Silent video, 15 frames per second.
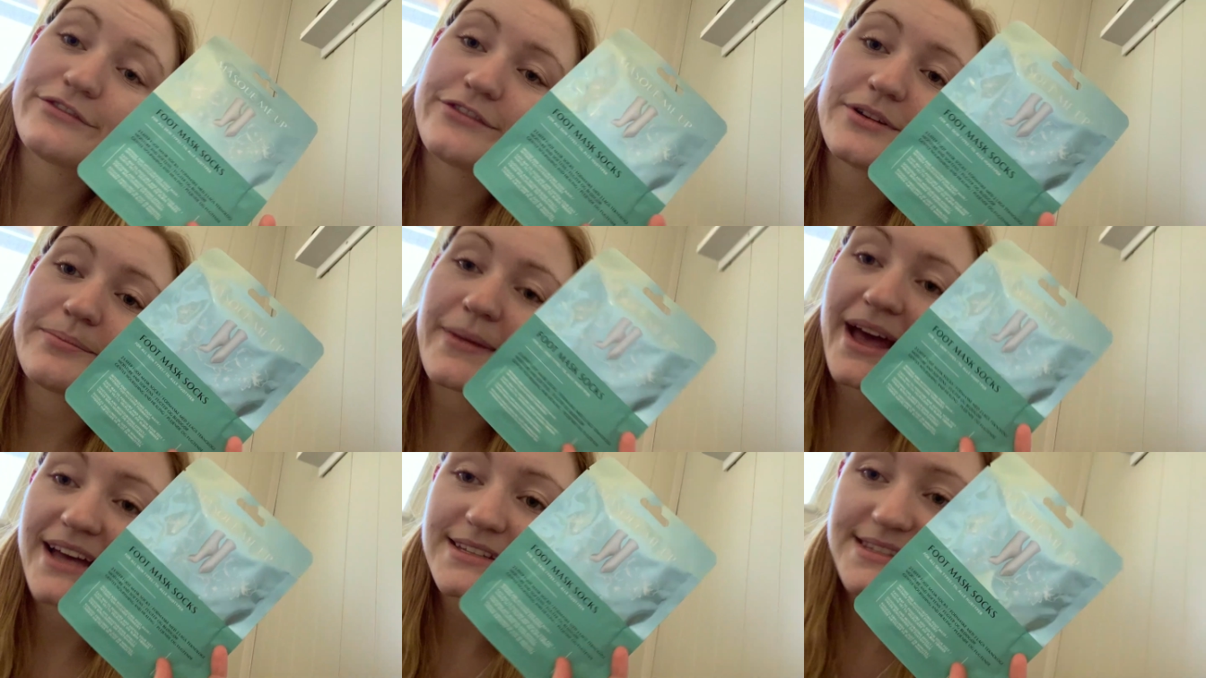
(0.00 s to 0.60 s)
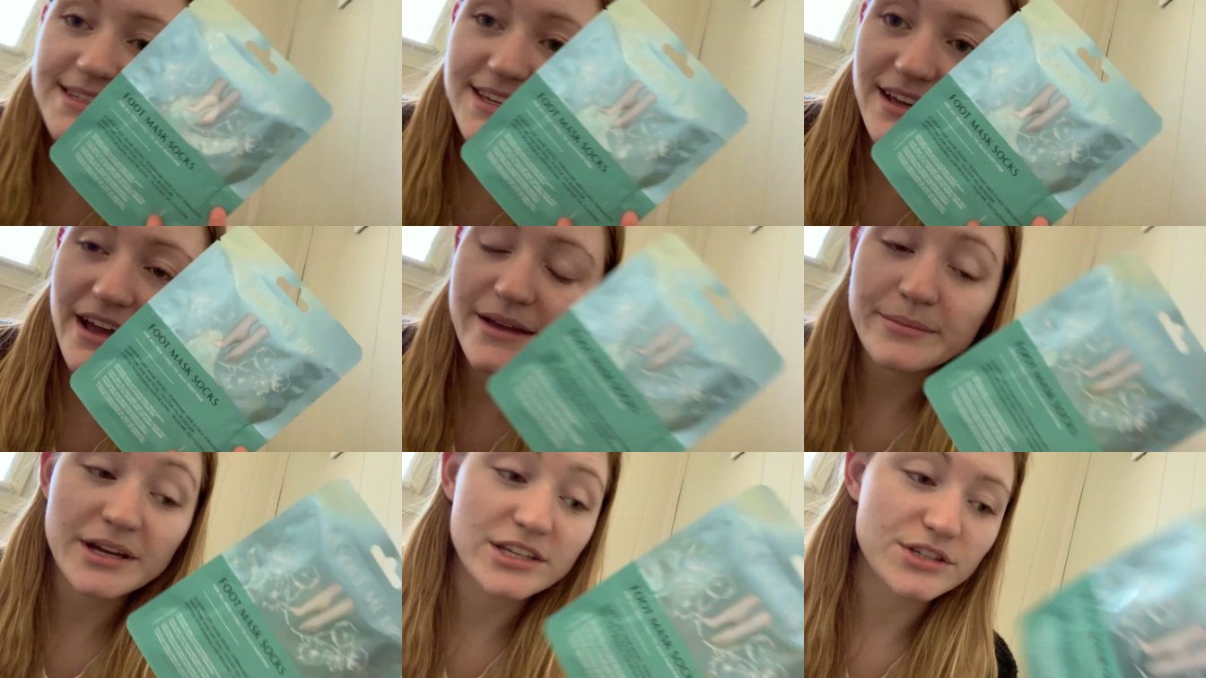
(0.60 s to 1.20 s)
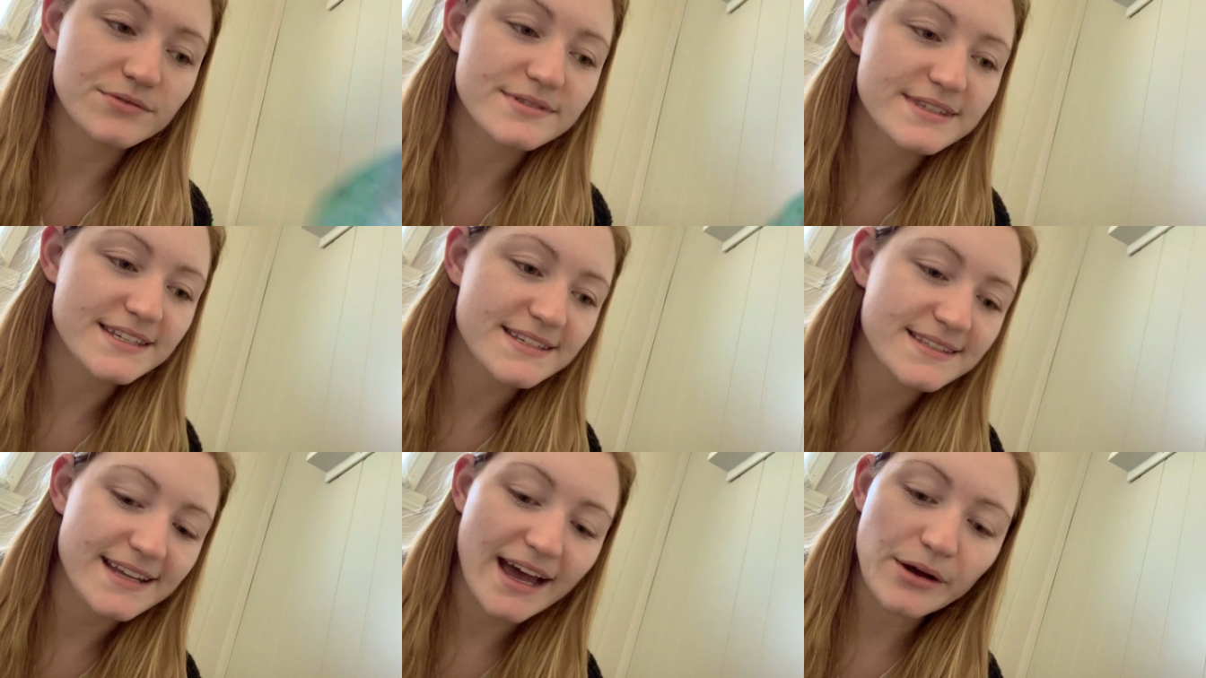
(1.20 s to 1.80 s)
foot mask. I might use
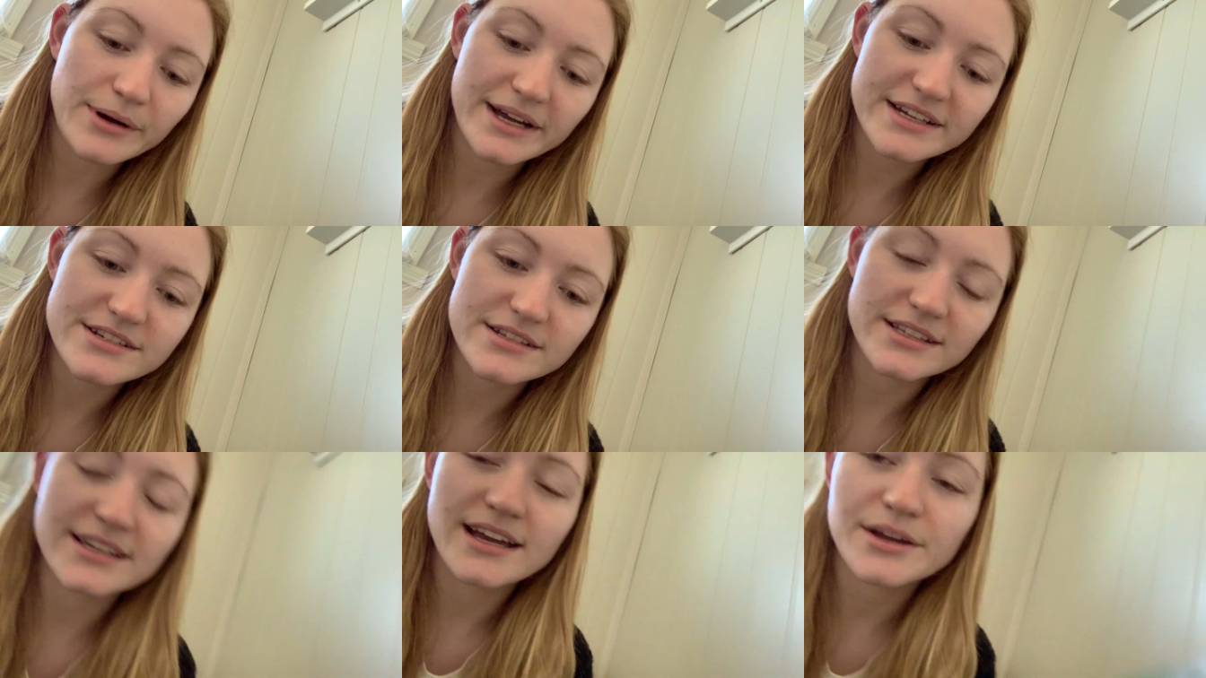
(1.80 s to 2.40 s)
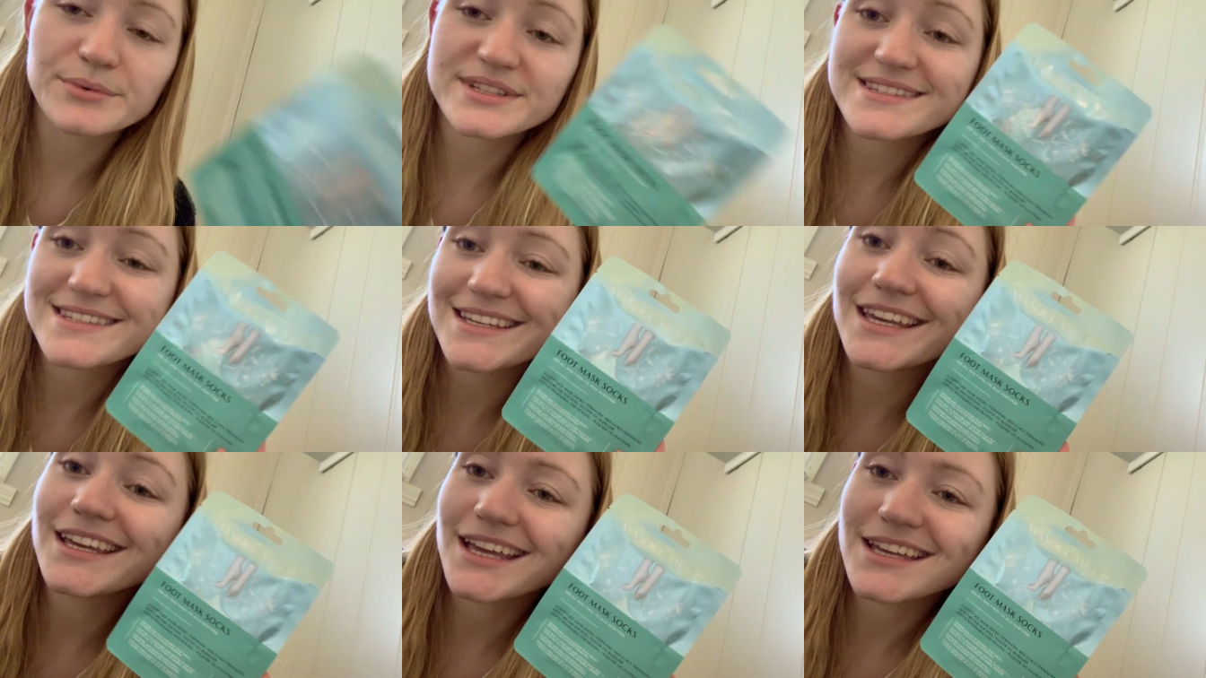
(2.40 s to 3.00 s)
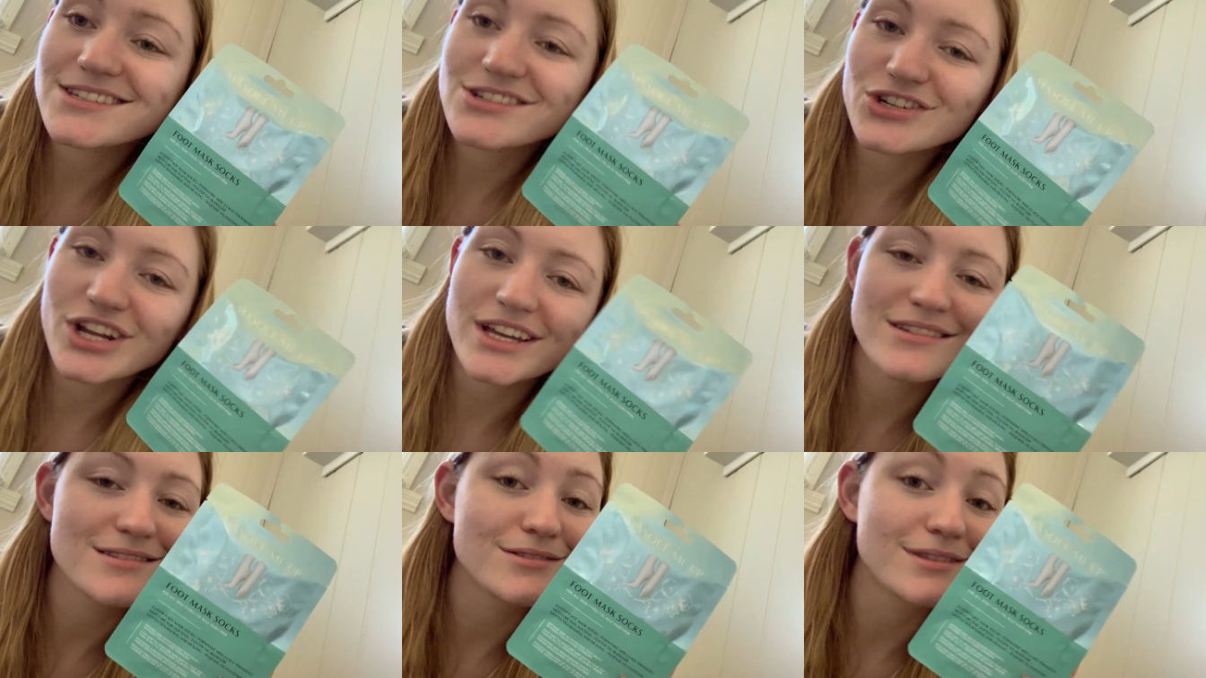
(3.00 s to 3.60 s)
these now actually. I went skiing
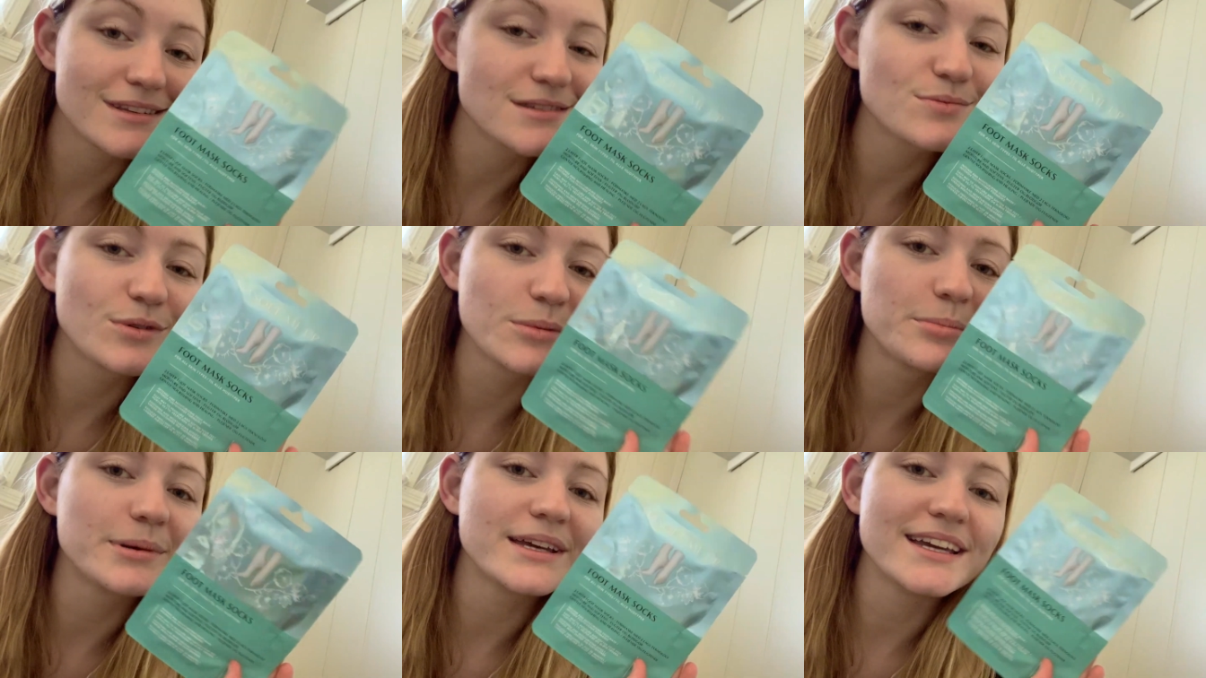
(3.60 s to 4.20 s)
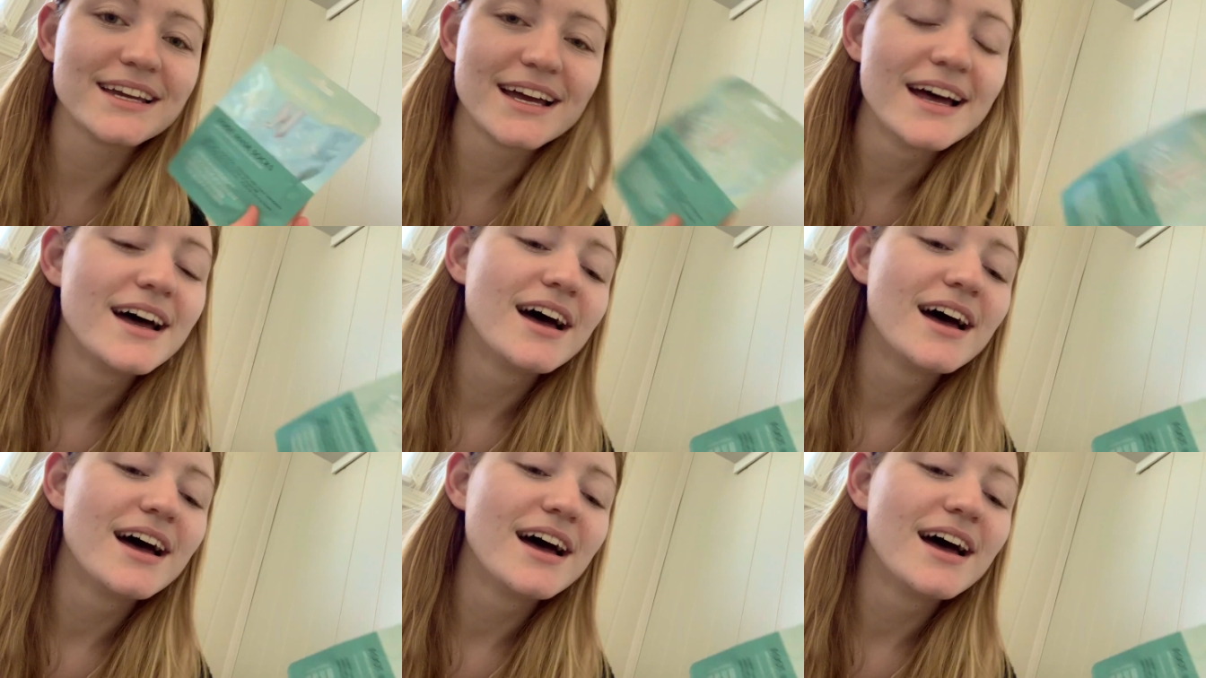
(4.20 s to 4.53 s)
yesterday, so this will be